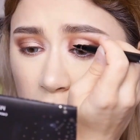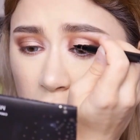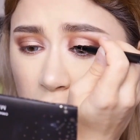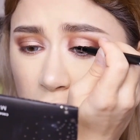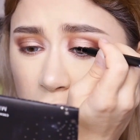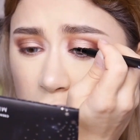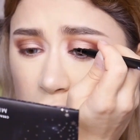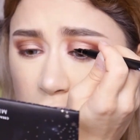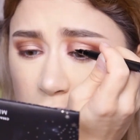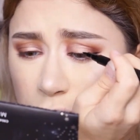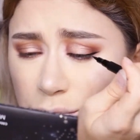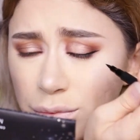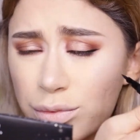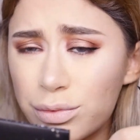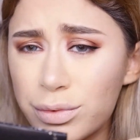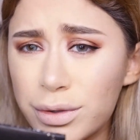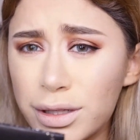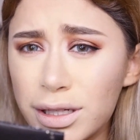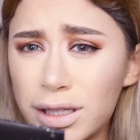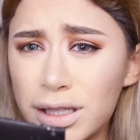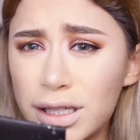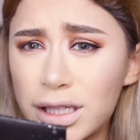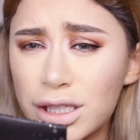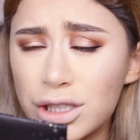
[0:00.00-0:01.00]
Oh, it's
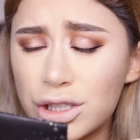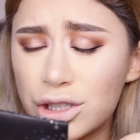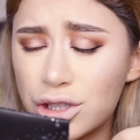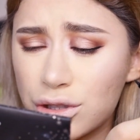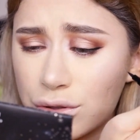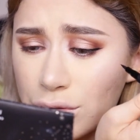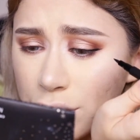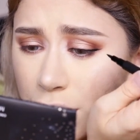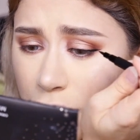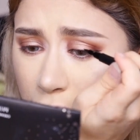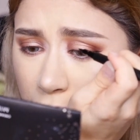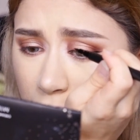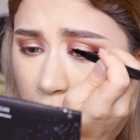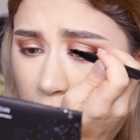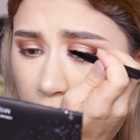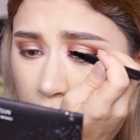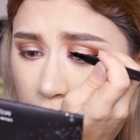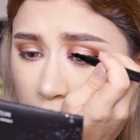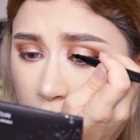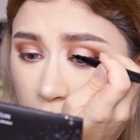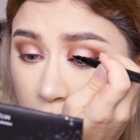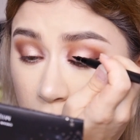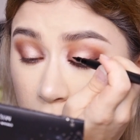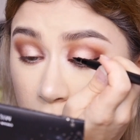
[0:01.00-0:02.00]
really
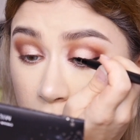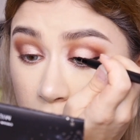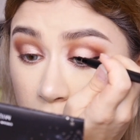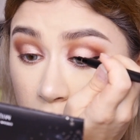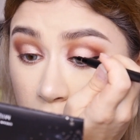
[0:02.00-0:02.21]
dry.